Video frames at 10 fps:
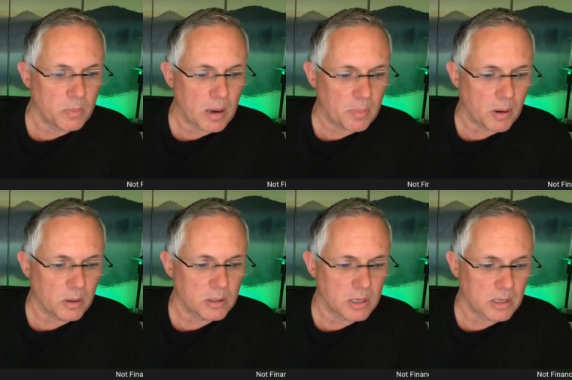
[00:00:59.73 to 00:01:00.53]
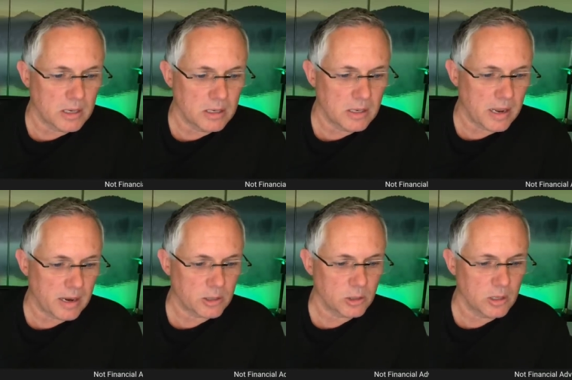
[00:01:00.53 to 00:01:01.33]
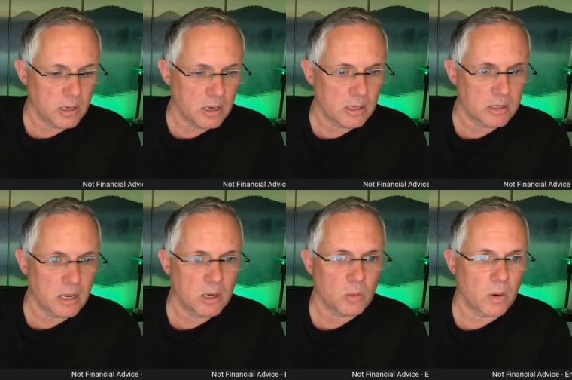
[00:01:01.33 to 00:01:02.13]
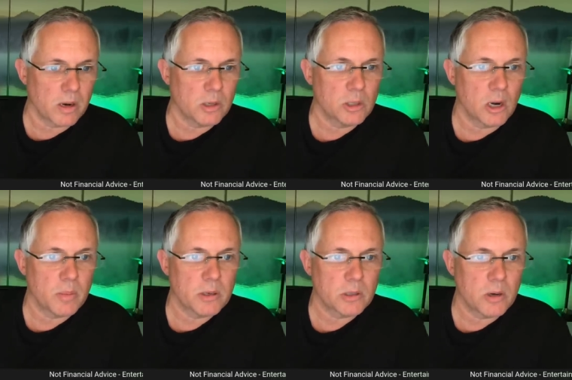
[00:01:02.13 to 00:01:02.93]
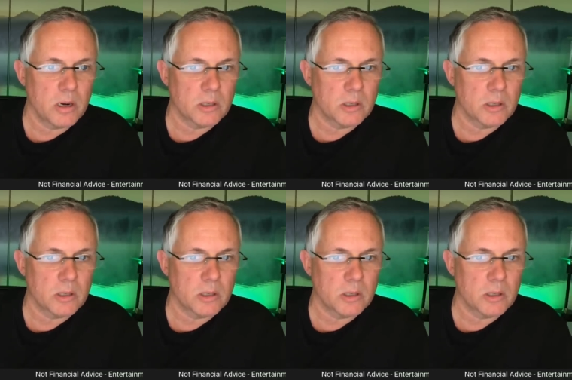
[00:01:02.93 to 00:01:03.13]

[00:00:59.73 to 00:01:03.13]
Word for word: I apologize. I didn't actually set it to where I could share my screen.